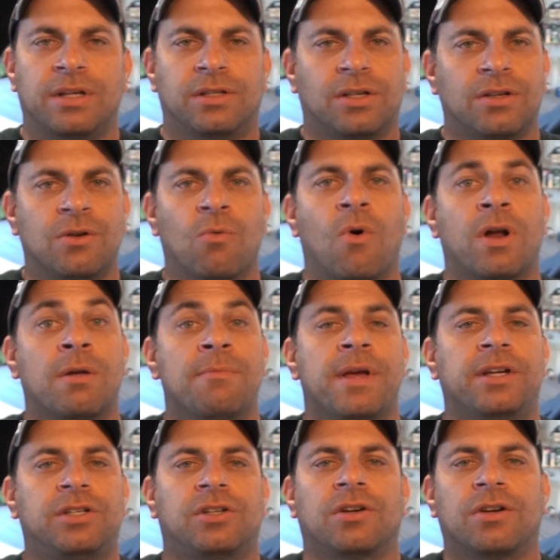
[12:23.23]
So you want to
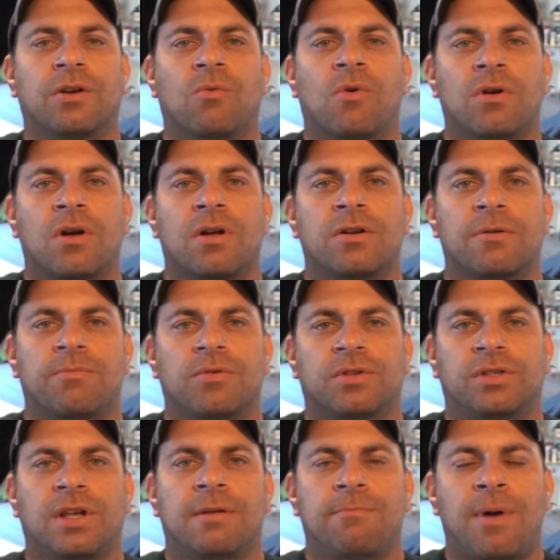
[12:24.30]
make sure you're
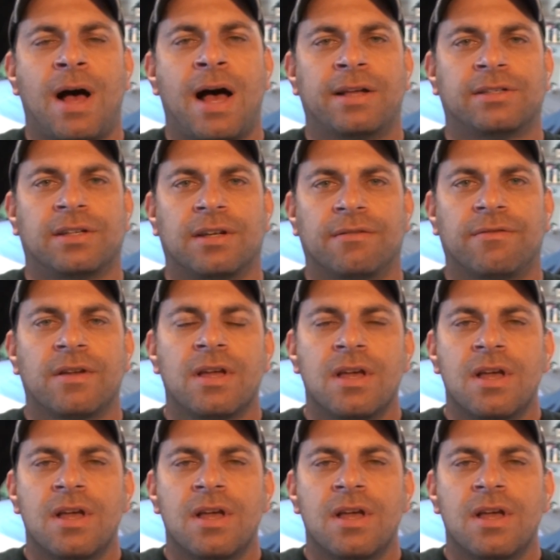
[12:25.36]
100% positive.